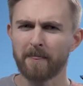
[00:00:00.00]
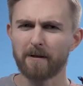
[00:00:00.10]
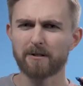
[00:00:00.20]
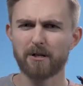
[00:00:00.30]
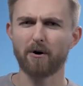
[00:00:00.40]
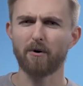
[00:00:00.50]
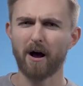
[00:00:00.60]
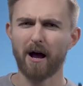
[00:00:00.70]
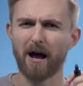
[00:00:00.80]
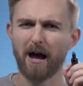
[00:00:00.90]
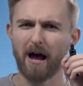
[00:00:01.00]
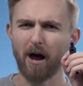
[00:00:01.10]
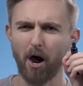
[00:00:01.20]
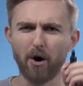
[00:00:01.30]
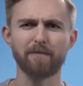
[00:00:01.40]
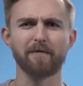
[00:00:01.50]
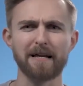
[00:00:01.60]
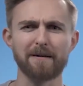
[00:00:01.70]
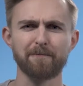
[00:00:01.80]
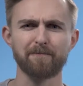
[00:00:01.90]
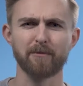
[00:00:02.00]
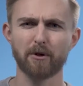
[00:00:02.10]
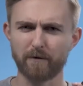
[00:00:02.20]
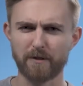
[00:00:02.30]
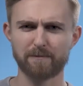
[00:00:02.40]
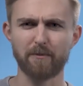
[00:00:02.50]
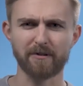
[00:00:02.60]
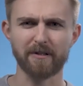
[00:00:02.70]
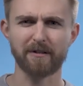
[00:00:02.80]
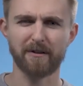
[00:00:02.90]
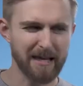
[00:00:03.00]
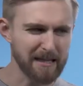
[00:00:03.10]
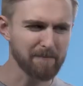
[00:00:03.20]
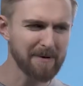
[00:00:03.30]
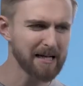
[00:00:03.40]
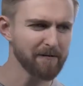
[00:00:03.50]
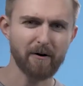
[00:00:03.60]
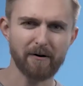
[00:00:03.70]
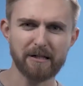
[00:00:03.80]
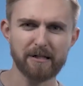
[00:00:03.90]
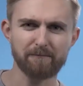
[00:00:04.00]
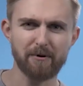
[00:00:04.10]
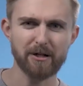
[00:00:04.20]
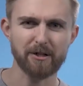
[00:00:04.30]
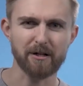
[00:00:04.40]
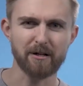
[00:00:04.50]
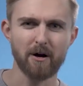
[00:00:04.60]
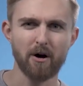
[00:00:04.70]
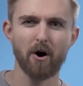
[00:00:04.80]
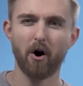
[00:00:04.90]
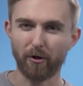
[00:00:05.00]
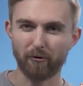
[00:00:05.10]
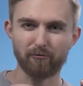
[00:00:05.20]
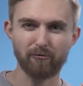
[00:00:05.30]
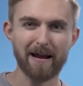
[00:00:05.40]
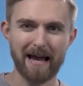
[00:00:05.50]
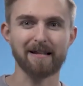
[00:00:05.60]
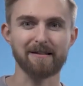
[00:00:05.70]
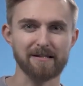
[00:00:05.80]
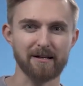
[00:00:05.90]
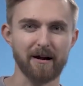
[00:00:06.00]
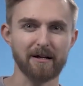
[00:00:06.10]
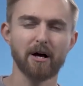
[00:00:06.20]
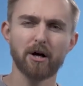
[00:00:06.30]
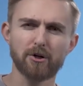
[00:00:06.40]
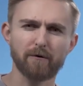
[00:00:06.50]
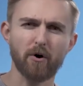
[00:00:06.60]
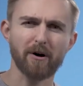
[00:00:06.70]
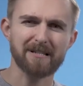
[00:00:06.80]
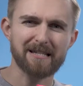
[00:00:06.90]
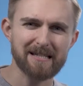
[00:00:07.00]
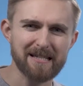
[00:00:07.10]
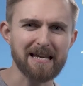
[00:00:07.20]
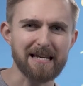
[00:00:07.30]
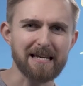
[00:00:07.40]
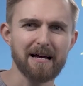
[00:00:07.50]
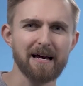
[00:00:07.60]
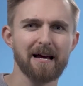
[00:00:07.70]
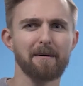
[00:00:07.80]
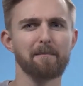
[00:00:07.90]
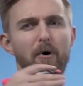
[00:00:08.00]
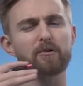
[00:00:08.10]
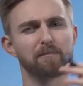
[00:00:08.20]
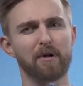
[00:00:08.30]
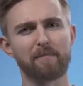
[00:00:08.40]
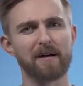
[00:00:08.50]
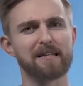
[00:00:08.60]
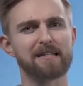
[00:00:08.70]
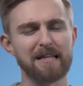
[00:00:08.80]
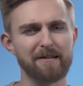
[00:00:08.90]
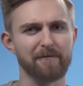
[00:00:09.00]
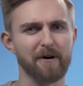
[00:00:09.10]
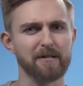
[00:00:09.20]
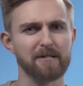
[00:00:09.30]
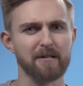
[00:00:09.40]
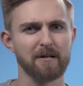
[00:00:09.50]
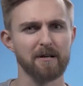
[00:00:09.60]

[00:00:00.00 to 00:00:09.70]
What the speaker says: So, hopefully, you've spotted that in the middle of our expression, on the right-hand side, you've got C multiplied by C inverse.